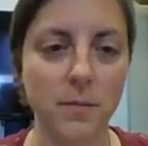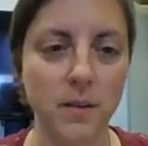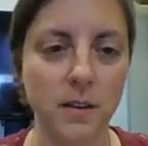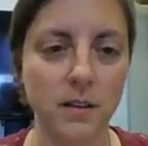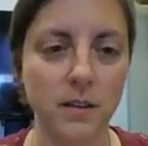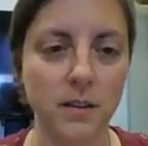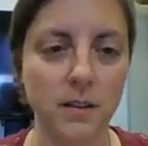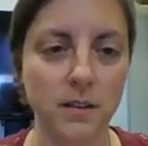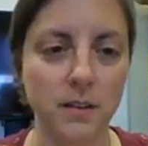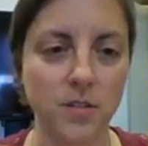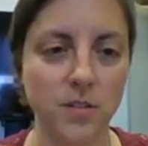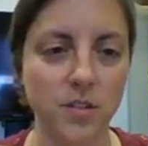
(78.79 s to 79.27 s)

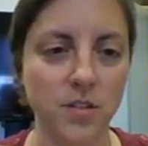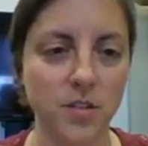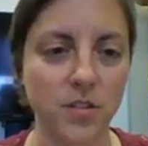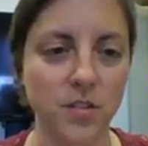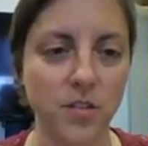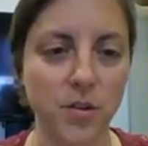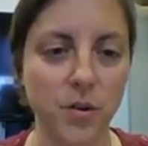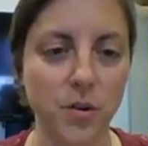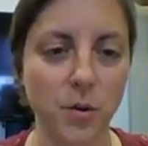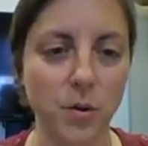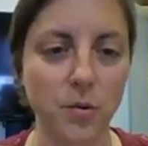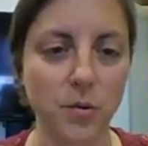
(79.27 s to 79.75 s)
is
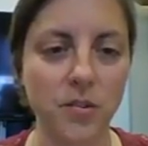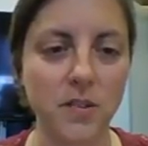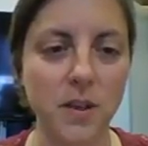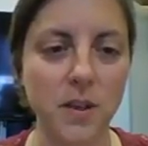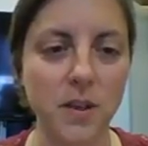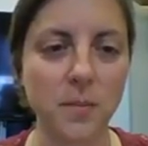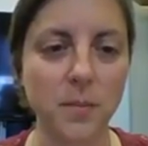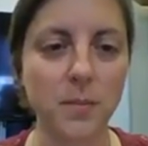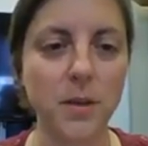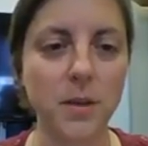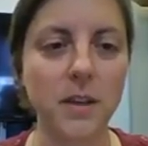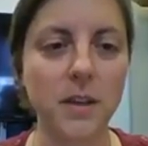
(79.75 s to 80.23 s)
just the notes
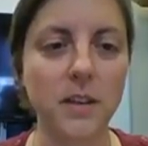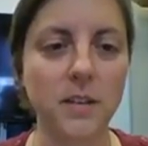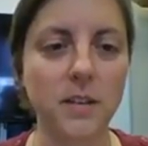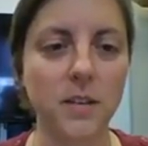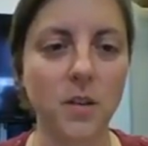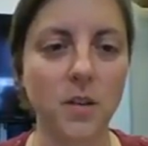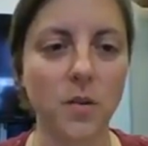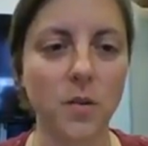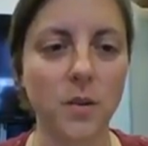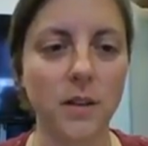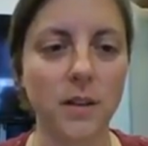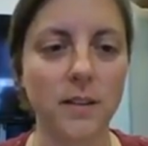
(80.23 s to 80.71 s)
template,
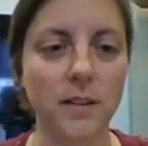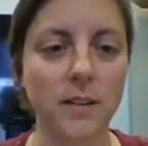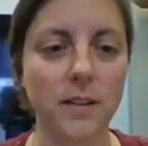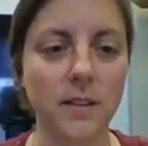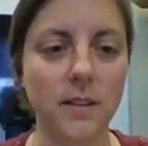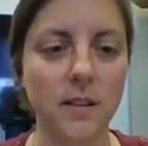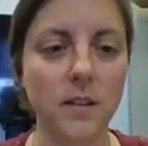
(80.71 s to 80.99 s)
so it's